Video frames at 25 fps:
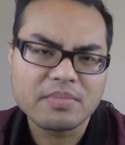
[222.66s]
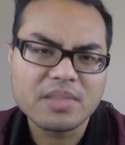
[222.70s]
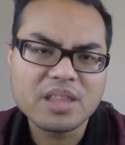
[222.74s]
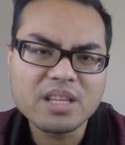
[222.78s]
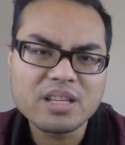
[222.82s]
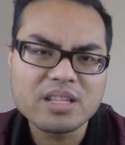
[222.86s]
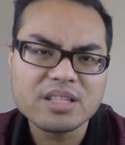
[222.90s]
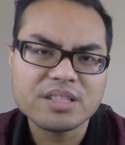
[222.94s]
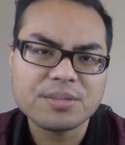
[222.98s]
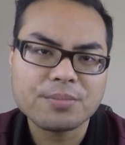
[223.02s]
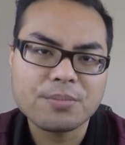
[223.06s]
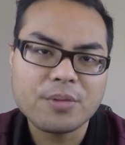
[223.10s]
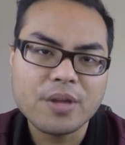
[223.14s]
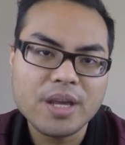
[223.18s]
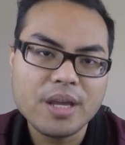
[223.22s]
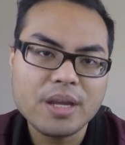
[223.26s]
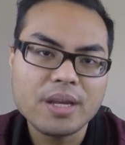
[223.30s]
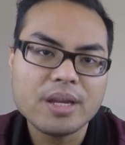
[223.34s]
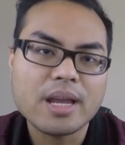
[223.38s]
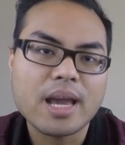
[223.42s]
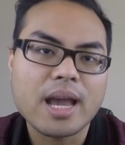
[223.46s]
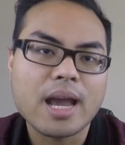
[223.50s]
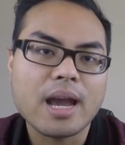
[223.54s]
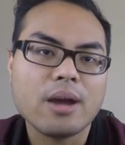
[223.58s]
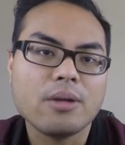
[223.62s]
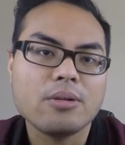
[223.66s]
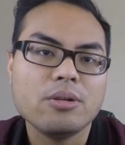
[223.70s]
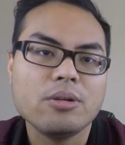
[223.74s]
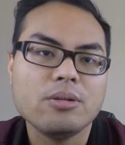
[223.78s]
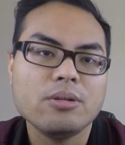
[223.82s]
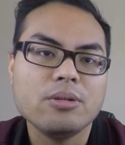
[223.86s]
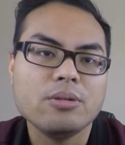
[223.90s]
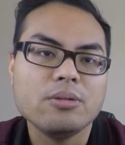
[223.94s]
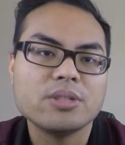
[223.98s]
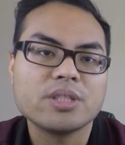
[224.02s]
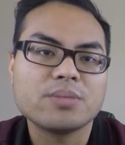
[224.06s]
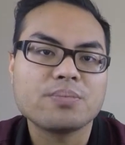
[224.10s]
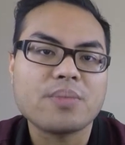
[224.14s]
splint, how you
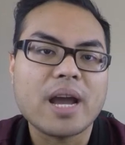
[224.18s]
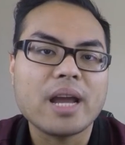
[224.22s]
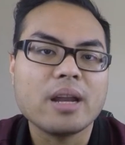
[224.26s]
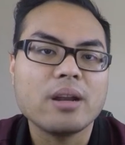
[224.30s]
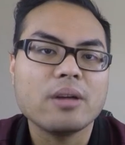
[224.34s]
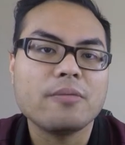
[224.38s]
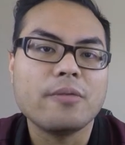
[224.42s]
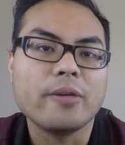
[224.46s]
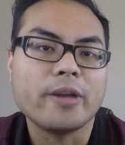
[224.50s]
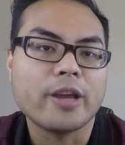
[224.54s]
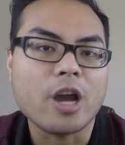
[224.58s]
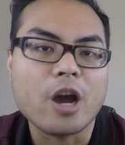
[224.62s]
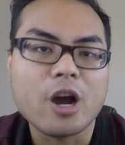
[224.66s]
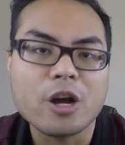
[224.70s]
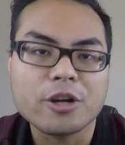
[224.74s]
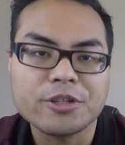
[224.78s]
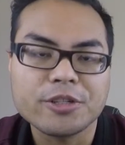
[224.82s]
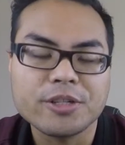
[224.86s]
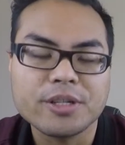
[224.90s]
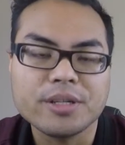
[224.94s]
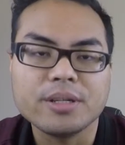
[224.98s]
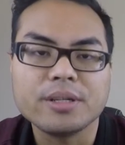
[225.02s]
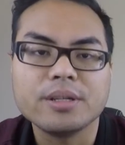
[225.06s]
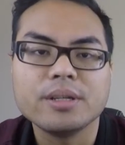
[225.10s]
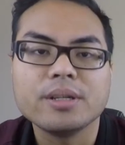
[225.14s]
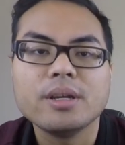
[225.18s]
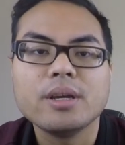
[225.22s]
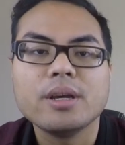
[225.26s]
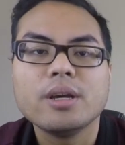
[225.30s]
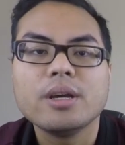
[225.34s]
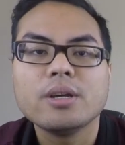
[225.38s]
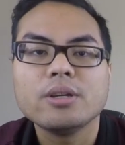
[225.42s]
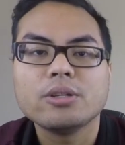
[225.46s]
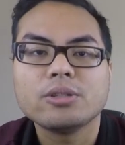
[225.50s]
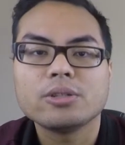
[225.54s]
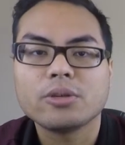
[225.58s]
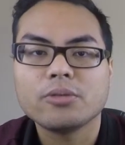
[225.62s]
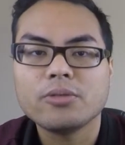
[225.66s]
do spinal precaution.
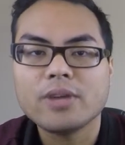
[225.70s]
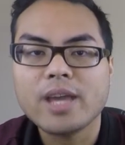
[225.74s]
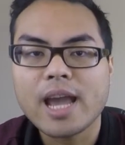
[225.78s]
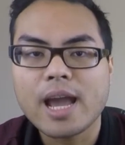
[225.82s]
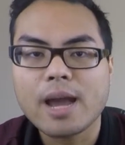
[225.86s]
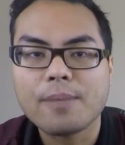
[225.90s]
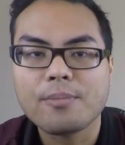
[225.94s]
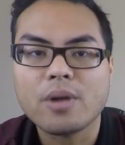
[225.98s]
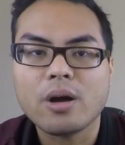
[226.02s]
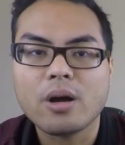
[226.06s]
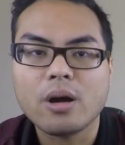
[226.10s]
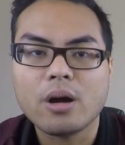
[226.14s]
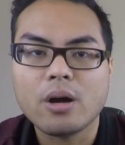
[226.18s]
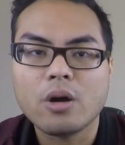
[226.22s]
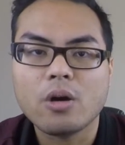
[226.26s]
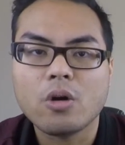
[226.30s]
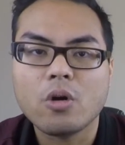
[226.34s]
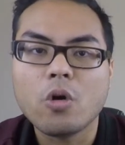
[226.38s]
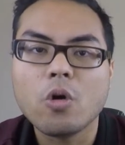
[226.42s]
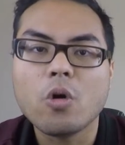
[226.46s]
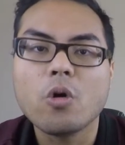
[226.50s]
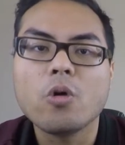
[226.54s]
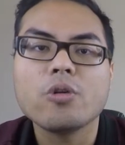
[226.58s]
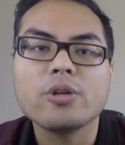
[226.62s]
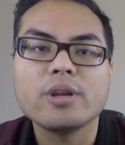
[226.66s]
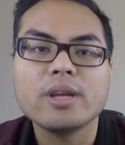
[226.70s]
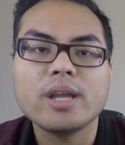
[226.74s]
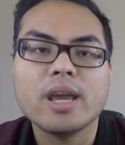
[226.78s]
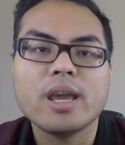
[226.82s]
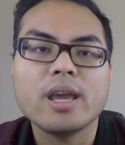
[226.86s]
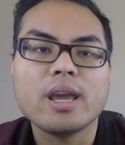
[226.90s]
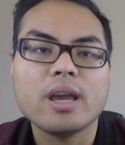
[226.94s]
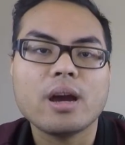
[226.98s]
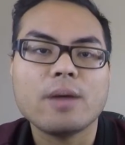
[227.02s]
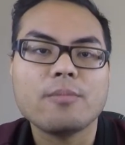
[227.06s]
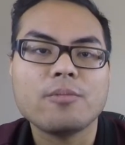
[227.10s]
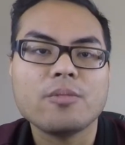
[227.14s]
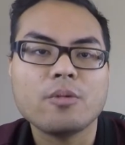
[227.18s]
So you have a whole
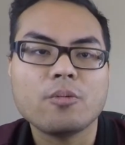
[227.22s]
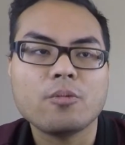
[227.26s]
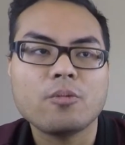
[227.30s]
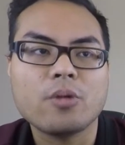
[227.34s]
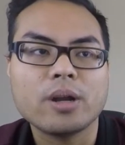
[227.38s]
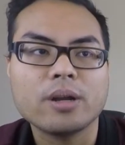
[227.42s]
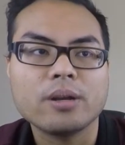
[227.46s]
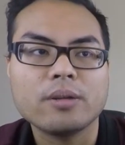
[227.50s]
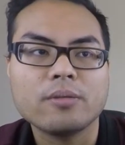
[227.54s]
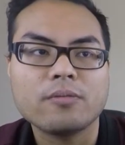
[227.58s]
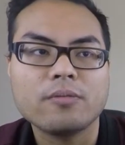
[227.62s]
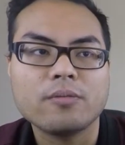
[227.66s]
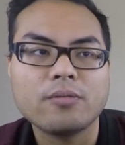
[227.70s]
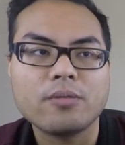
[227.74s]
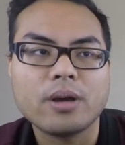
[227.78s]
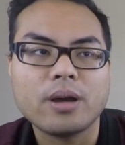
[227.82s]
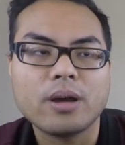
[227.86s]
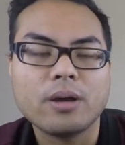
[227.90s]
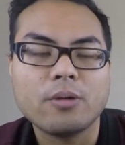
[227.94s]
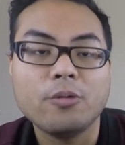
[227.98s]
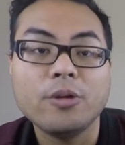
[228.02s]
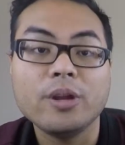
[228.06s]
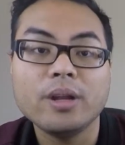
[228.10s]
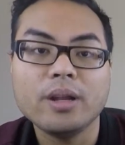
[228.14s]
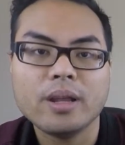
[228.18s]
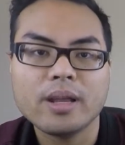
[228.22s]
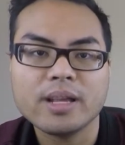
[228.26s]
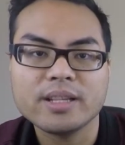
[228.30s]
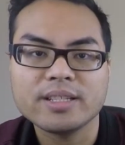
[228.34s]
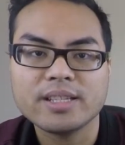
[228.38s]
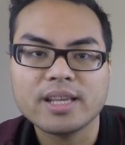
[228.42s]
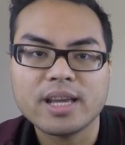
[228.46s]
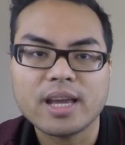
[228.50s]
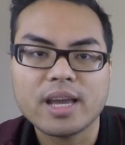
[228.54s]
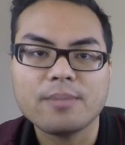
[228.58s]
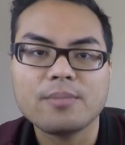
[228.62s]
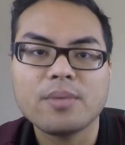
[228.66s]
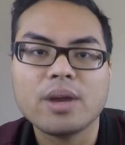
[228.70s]
day of your one written
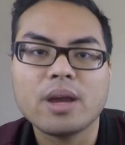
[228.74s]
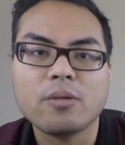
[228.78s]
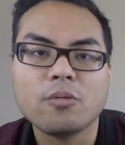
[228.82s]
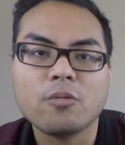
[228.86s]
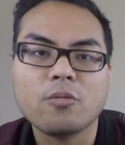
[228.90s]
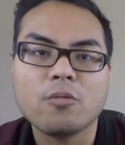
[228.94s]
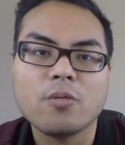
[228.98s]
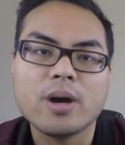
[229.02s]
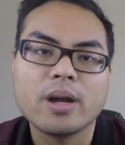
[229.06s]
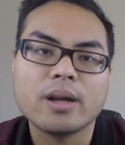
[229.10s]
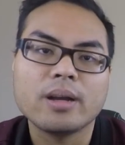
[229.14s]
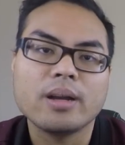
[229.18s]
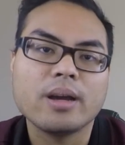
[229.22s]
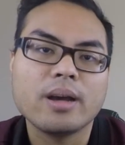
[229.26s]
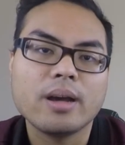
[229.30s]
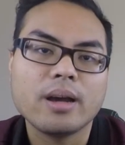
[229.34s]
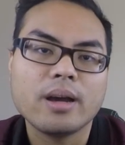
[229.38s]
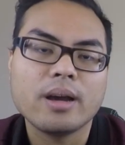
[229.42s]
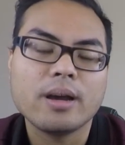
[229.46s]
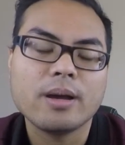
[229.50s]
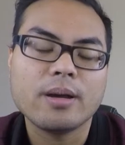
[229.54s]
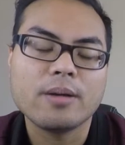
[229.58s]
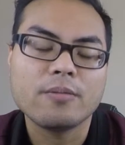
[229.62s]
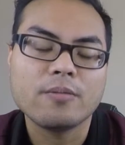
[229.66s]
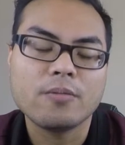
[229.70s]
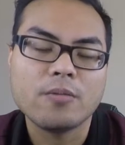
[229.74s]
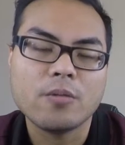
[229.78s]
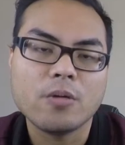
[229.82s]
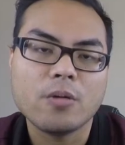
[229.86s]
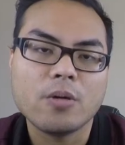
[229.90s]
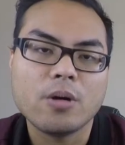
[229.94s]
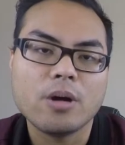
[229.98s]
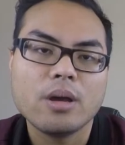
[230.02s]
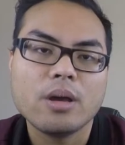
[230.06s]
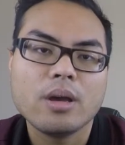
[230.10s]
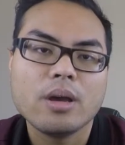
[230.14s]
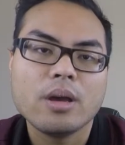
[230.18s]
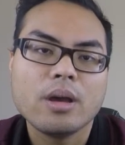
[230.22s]
exam and one
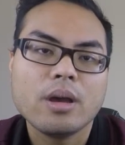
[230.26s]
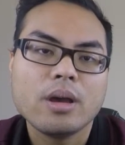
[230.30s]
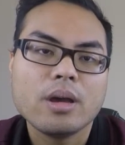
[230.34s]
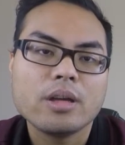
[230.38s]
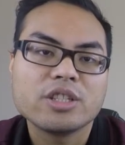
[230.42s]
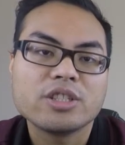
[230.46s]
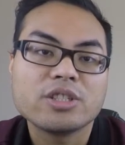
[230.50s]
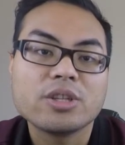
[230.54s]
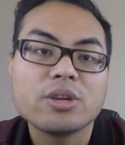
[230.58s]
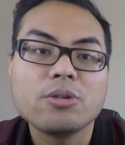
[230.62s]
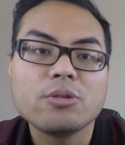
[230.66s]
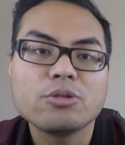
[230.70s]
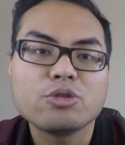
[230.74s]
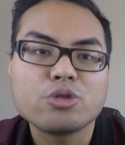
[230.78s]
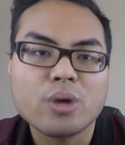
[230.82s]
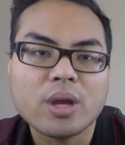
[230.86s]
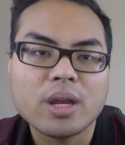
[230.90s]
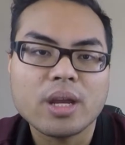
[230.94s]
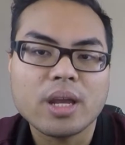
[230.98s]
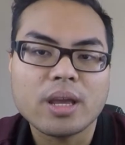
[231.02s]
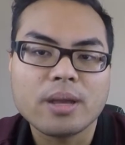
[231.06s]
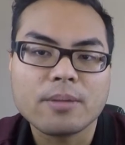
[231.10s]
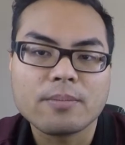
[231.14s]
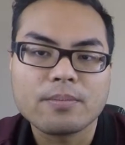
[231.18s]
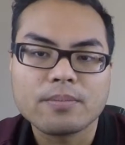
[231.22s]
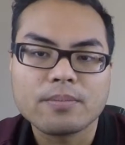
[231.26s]
for skill training.